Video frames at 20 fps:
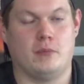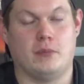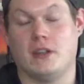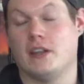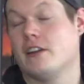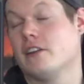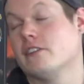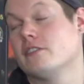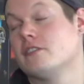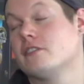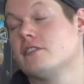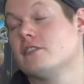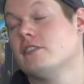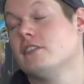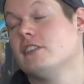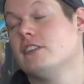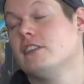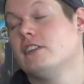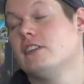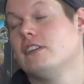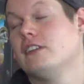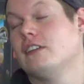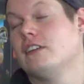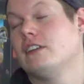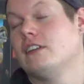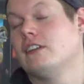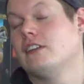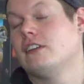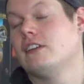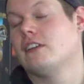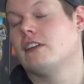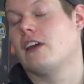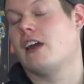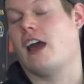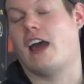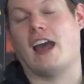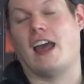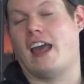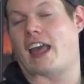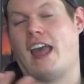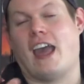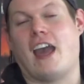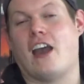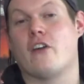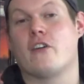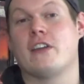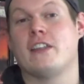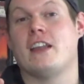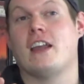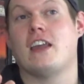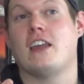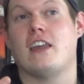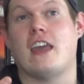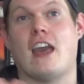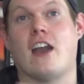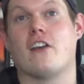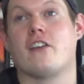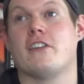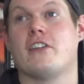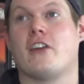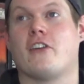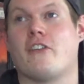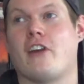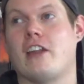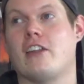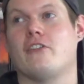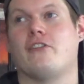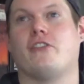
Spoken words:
players, how can I write a